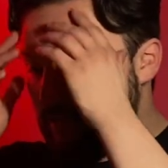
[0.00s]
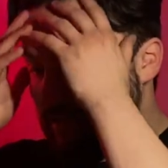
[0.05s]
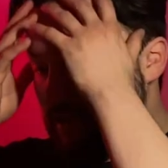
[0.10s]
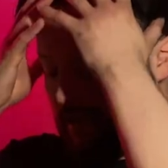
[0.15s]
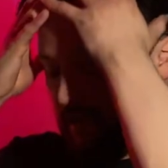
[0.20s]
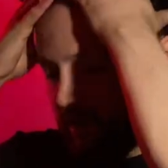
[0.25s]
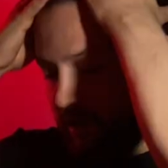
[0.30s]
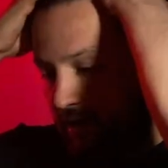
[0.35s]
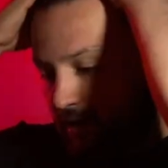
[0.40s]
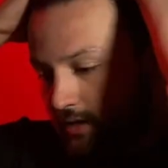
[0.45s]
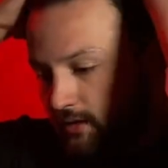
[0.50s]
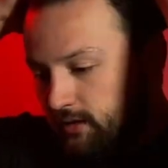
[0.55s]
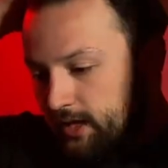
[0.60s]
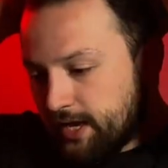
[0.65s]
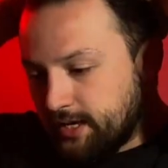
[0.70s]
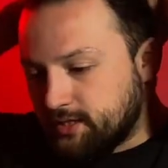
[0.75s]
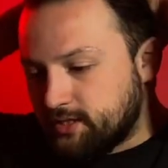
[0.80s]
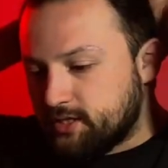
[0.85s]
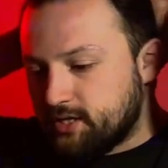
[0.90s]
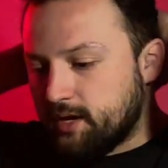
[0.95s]
the
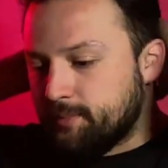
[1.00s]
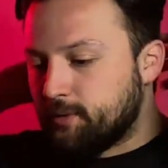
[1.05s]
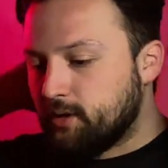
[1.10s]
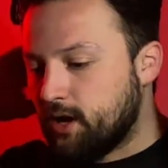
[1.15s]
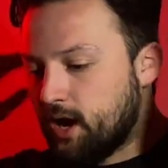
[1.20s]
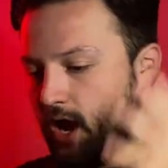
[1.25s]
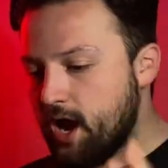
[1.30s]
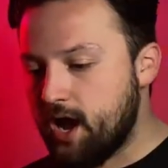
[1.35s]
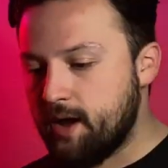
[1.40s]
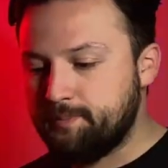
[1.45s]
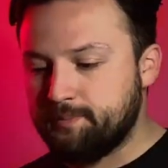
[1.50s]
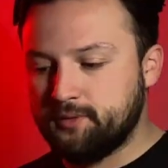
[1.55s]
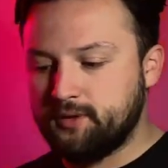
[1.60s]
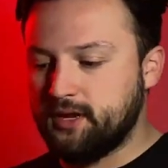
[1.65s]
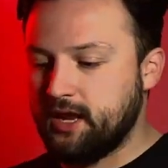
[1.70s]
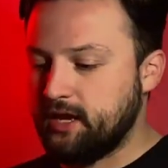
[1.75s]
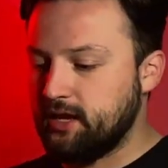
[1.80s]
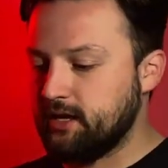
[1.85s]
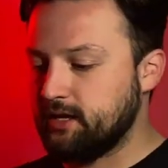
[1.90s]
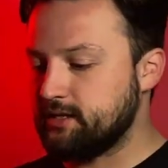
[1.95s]
lightsaber up,
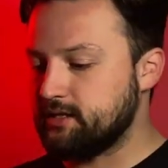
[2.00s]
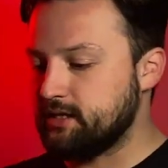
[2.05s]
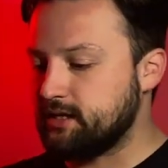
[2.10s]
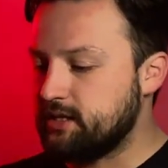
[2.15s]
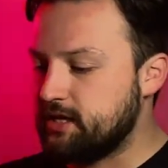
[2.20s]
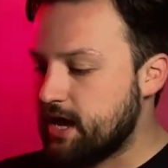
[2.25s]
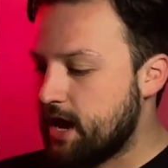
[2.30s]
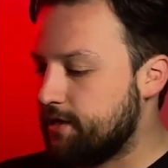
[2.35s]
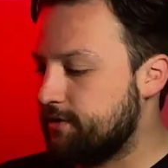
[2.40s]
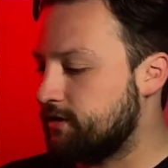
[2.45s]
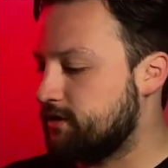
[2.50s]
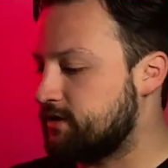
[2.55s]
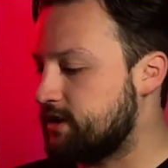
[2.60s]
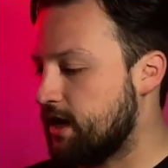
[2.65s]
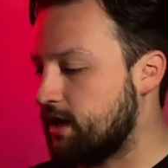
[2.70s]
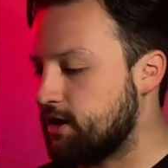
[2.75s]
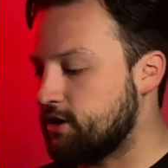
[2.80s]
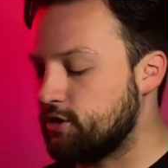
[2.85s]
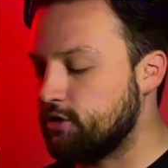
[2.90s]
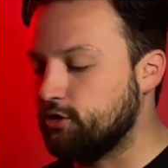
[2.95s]
getting it together,
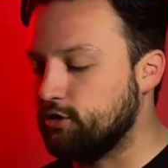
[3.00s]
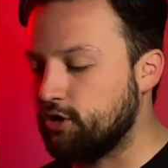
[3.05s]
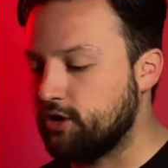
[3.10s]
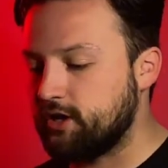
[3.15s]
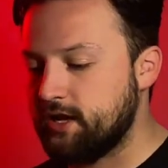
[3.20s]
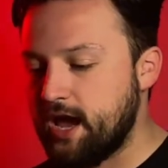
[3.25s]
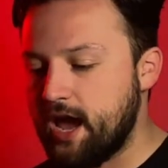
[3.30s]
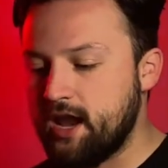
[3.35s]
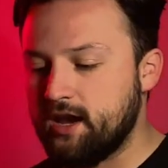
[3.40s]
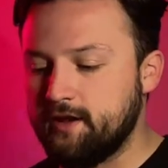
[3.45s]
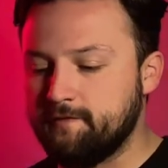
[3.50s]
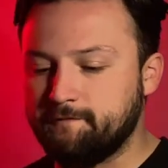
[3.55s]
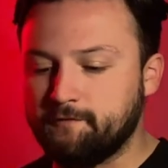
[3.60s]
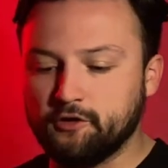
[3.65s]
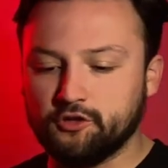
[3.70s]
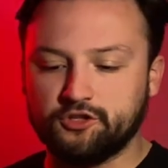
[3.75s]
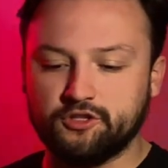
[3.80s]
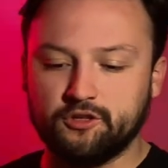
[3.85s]
taking a look at it, first